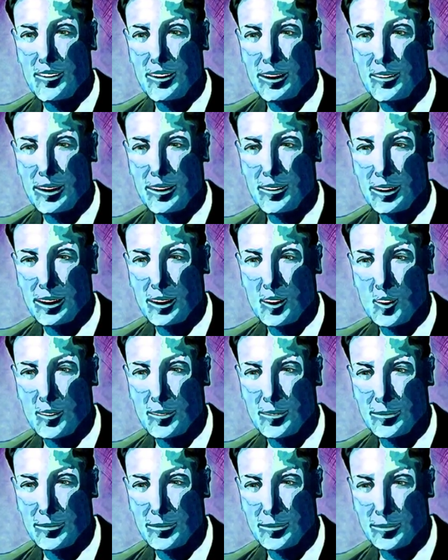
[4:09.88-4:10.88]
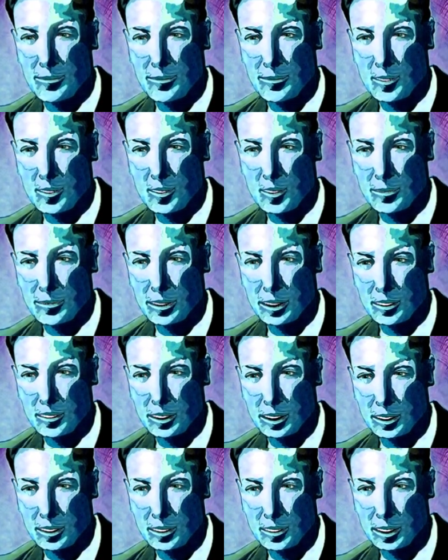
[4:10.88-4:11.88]
And they walk with you.
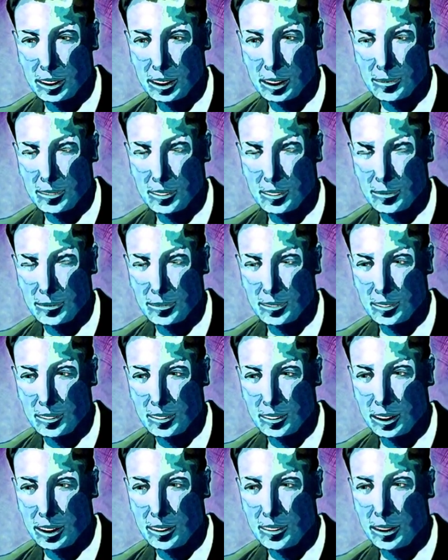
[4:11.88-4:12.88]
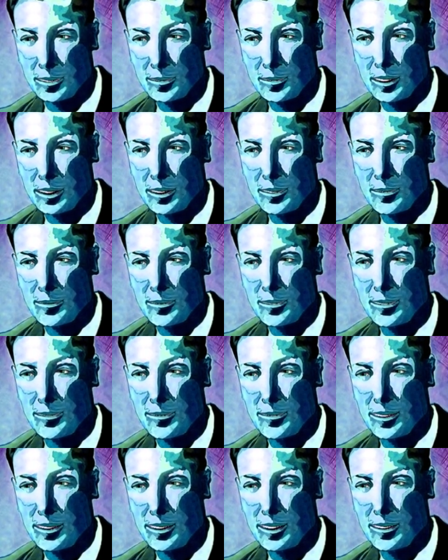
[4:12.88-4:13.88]
This one whispers the lovely things,
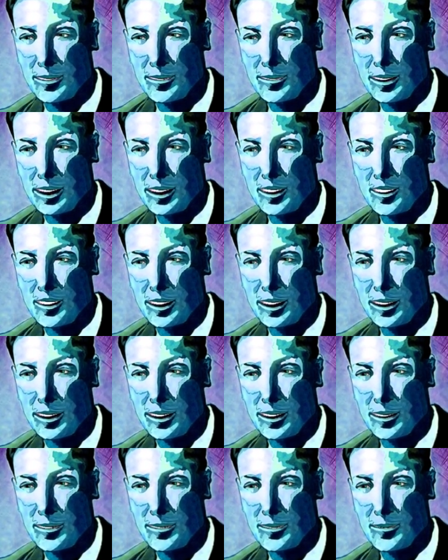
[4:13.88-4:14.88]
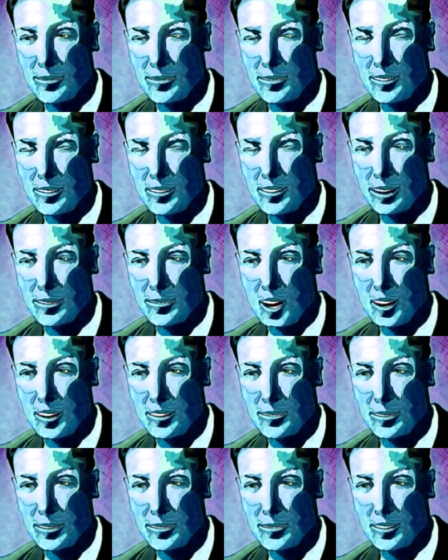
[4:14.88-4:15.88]
encouraging you to be
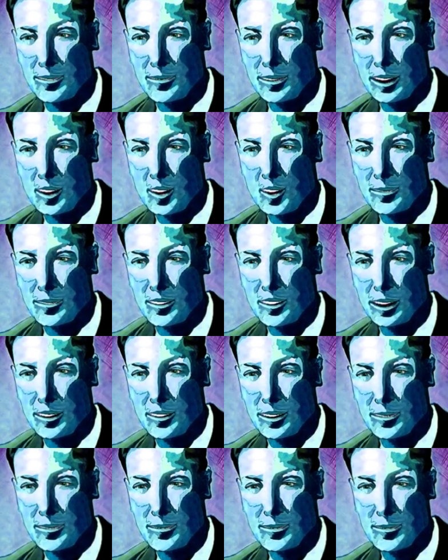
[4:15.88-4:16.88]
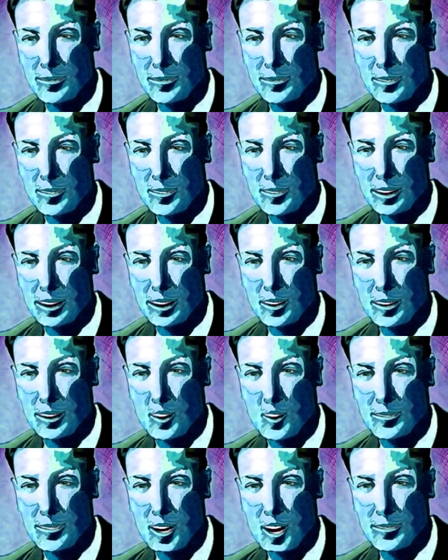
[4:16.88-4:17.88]
noble. And this one
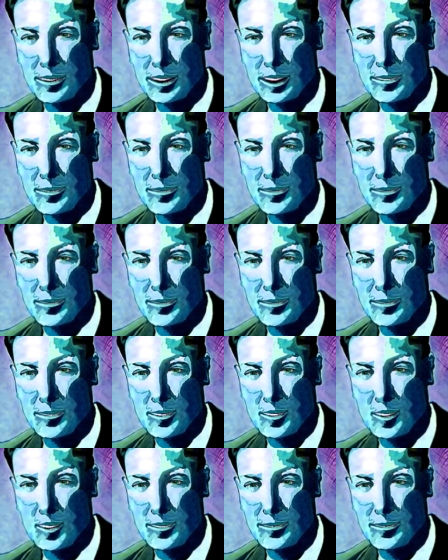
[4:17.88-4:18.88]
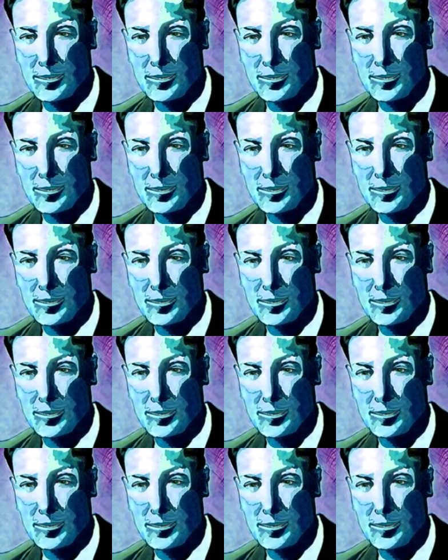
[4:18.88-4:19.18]
whispers the violent things.